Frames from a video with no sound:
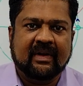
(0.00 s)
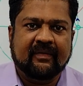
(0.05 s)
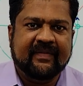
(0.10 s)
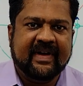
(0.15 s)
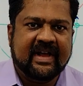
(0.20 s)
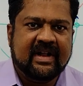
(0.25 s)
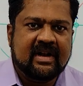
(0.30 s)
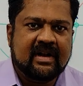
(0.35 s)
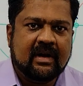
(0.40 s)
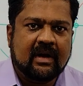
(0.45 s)

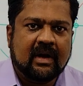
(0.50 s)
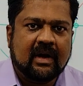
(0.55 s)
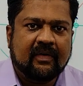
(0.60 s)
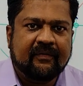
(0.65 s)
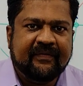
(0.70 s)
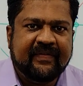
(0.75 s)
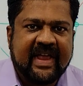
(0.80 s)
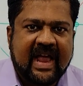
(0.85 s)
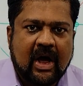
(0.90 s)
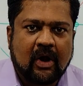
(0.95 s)
When
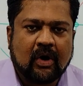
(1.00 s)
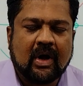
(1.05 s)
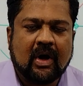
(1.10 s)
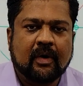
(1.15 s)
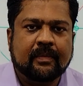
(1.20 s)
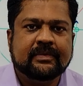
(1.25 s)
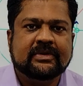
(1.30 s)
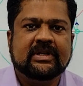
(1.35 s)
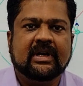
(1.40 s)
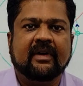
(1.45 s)
we
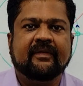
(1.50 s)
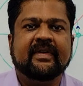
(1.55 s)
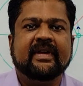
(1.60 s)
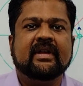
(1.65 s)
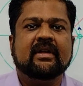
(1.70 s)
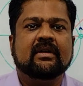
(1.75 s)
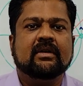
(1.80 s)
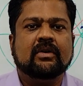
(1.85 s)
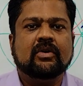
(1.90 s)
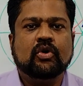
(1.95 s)
are
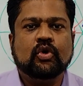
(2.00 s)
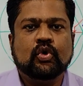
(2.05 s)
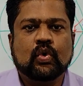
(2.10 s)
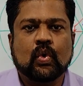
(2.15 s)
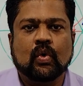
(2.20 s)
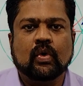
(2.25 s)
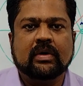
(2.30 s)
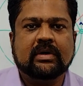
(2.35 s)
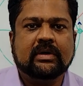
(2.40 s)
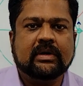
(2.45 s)
observing
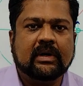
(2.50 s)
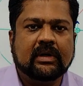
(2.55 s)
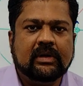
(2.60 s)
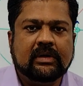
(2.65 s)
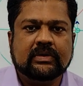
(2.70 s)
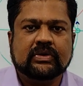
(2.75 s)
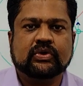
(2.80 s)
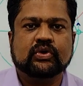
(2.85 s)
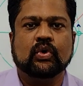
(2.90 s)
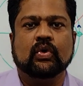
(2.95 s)

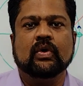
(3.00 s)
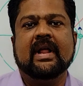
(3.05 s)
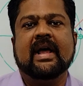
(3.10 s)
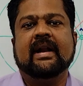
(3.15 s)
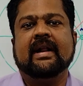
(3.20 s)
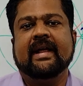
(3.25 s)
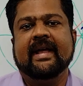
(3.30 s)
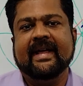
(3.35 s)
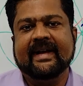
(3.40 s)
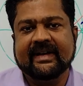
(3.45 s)
total
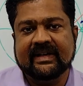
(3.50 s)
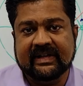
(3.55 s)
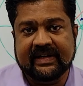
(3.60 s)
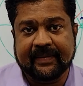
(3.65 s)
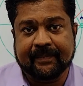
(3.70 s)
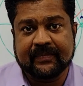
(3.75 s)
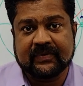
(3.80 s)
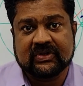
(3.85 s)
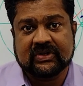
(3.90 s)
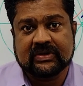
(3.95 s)
solar
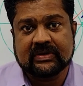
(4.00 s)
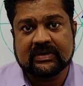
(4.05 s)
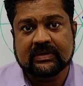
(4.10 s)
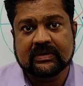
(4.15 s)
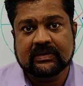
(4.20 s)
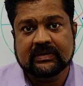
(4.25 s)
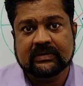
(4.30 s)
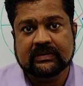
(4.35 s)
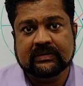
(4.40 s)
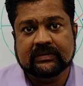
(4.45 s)

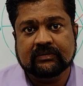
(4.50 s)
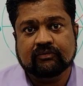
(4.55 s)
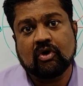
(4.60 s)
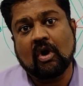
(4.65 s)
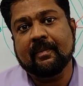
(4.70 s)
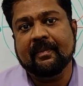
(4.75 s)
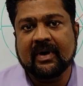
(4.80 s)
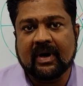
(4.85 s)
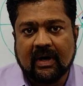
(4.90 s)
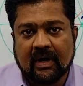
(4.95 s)
eclipse
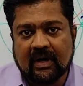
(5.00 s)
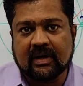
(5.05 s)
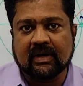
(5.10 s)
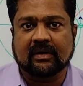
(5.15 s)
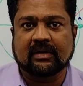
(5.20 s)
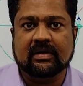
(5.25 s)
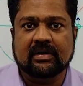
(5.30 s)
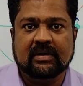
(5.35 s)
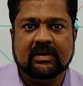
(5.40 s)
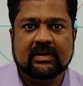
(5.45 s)
from
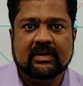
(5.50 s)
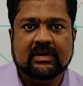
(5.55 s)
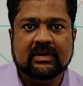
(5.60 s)
Earth,